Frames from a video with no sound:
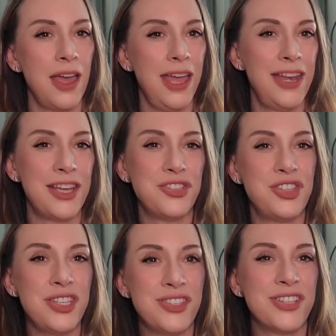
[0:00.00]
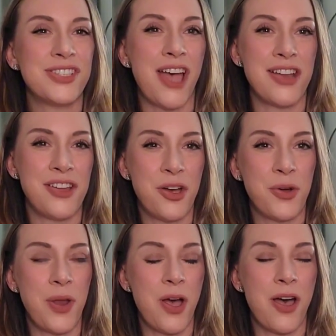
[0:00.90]
And just on a side
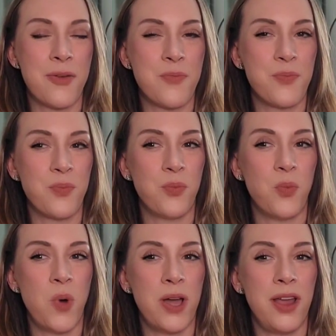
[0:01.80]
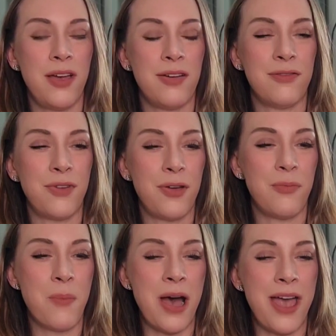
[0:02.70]
note, one of
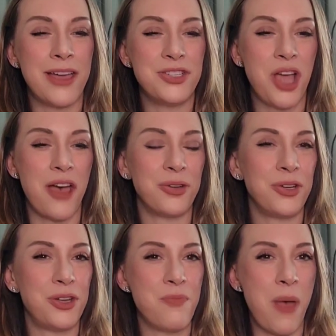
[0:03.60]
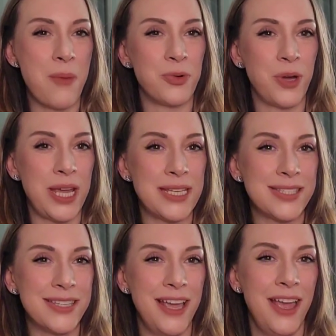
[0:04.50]
my childhood memories